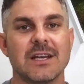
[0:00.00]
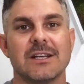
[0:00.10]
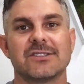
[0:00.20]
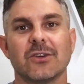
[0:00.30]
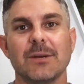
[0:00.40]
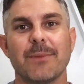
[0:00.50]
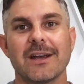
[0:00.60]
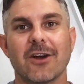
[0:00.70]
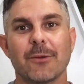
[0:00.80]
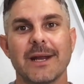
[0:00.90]
Sodium
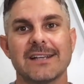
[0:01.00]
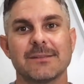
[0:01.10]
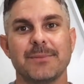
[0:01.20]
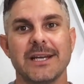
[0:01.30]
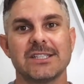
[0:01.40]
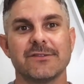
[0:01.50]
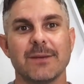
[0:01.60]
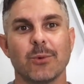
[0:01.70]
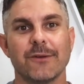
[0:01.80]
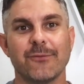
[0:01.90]
bicarbonate has a pH of
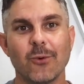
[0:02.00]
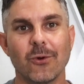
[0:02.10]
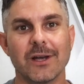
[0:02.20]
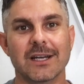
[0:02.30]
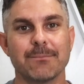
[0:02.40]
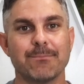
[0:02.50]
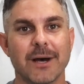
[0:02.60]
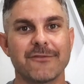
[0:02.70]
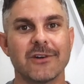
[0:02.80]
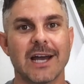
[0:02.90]
8.4 and can
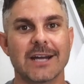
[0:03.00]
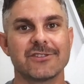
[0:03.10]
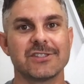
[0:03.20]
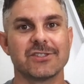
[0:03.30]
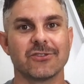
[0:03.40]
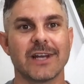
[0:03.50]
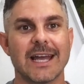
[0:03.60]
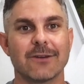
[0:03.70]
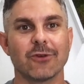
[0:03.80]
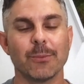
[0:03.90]
buffer hydrogen during
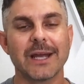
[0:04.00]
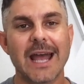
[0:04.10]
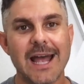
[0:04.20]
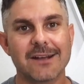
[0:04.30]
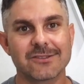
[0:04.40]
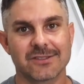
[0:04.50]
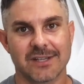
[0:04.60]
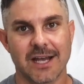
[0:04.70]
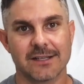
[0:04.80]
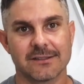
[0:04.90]
anaerobic
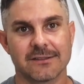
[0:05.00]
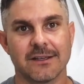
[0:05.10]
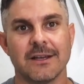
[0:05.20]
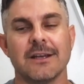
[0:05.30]
exercise.